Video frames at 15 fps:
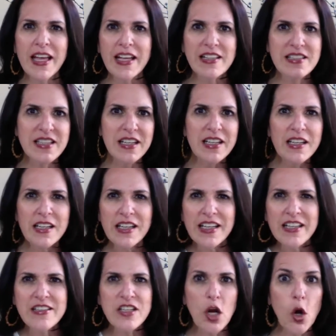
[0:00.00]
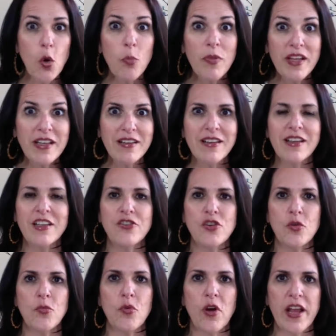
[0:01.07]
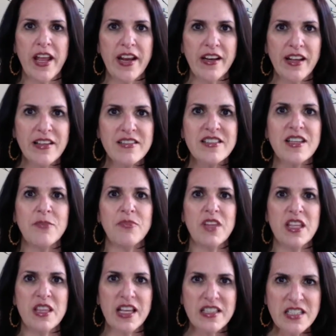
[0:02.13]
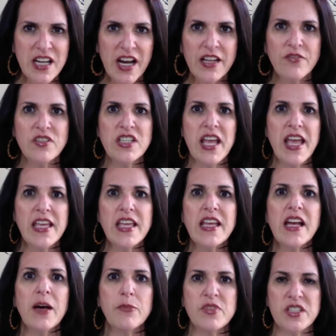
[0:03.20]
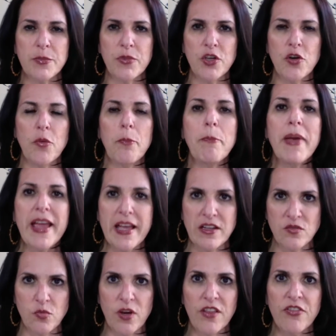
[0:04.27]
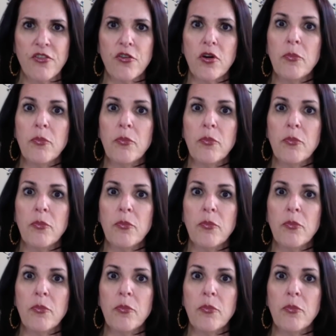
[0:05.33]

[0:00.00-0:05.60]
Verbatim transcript: It's a it's open in your brain as something that's kind of taking up some of your bandwidth,